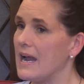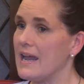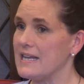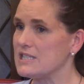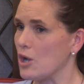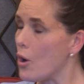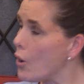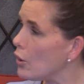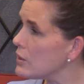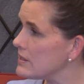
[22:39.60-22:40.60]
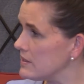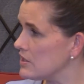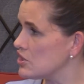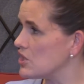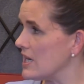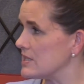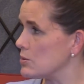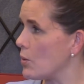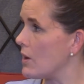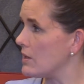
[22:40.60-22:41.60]
It's a hole in the
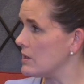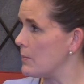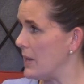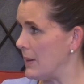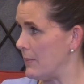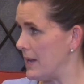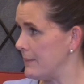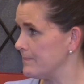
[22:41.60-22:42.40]
chest wall of the baby.